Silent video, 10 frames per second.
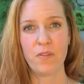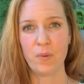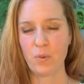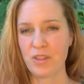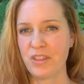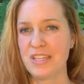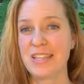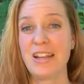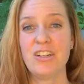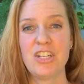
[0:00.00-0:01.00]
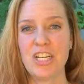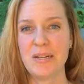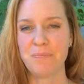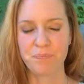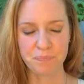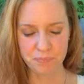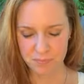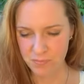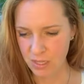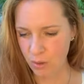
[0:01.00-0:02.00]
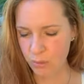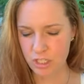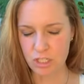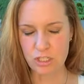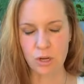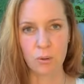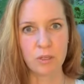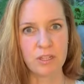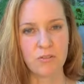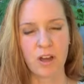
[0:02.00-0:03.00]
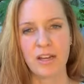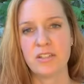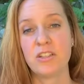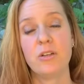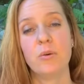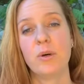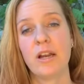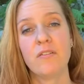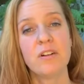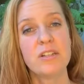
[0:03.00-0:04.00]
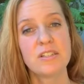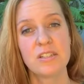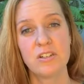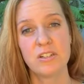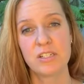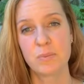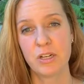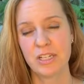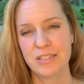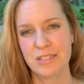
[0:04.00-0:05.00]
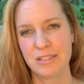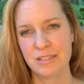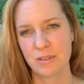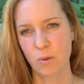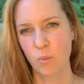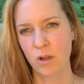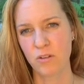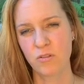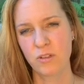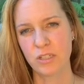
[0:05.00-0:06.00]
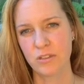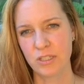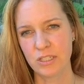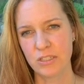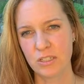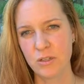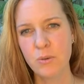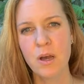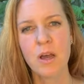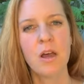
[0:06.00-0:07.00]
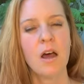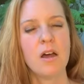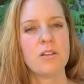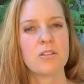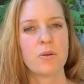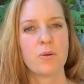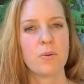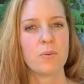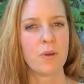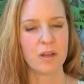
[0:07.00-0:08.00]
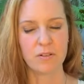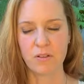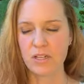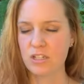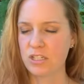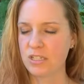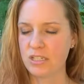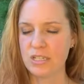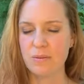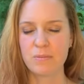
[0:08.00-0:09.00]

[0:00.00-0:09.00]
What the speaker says: with this energy, which is totally fine too. Whatever it is that you're experiencing is wonderful and unique to you. So I invite you just to